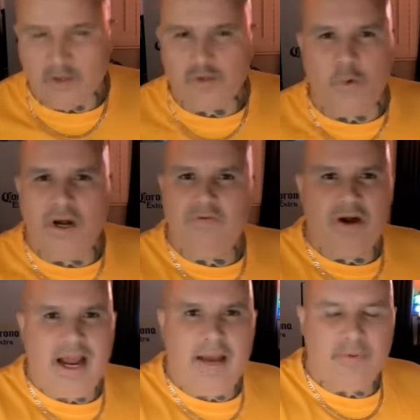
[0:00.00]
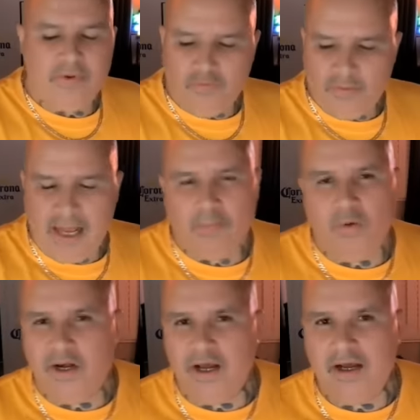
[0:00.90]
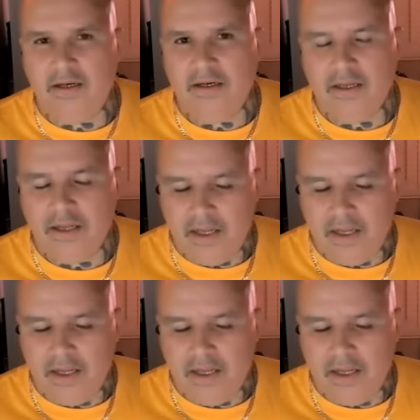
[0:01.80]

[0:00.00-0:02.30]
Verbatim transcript: So whatever happened from that point on,